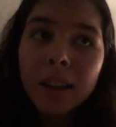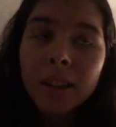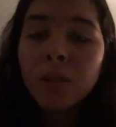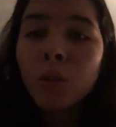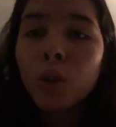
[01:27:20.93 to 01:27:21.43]

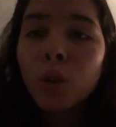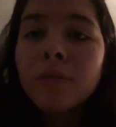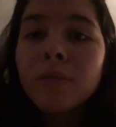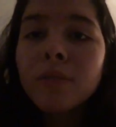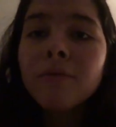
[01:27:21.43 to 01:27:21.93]

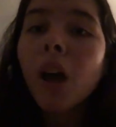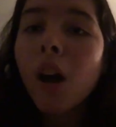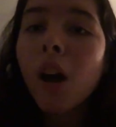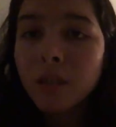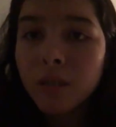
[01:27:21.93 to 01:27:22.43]
exclusive
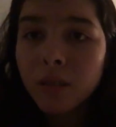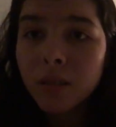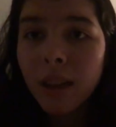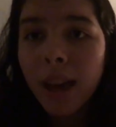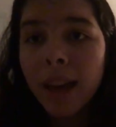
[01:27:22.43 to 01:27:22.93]

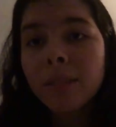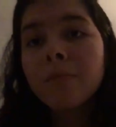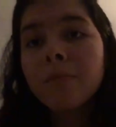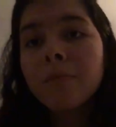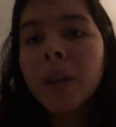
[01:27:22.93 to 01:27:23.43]
vlogs and
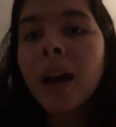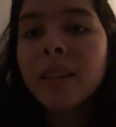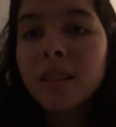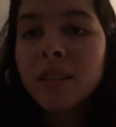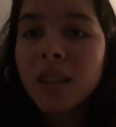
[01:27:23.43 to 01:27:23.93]

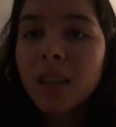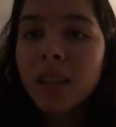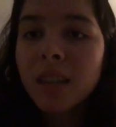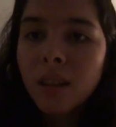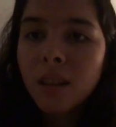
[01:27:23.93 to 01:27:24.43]

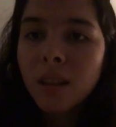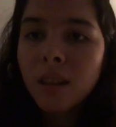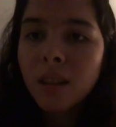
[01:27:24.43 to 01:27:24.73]
behind-the-scenes stuff.